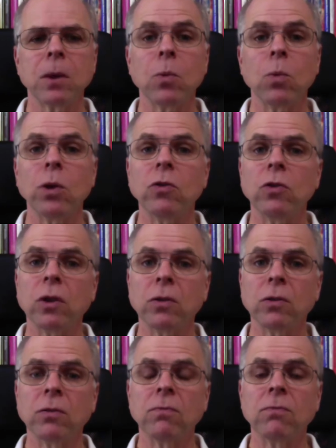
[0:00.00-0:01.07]
which
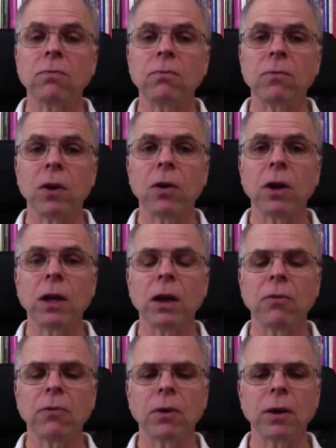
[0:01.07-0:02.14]
is very
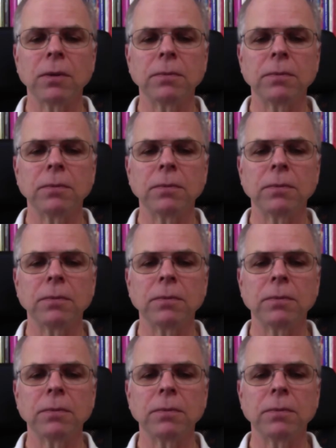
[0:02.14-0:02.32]
different.